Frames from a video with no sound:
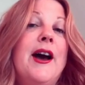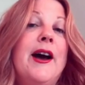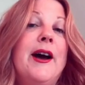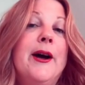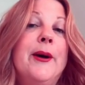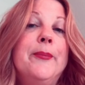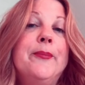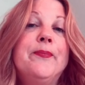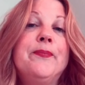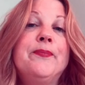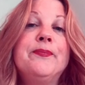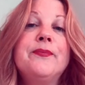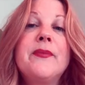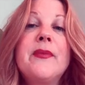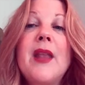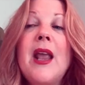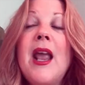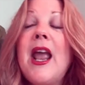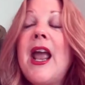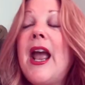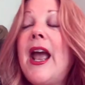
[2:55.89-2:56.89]
Um,
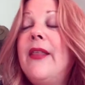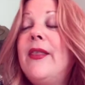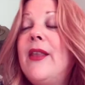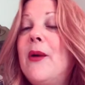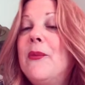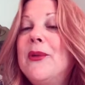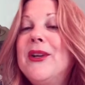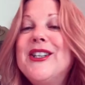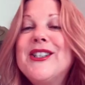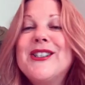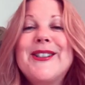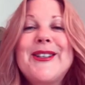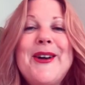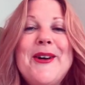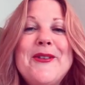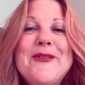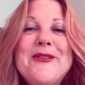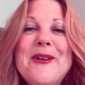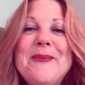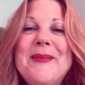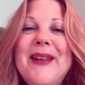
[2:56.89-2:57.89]
and then we just go
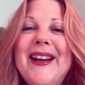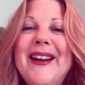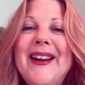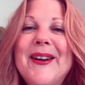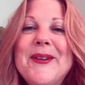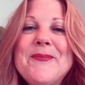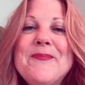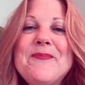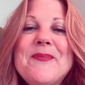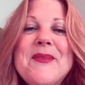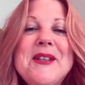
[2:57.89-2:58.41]
from there.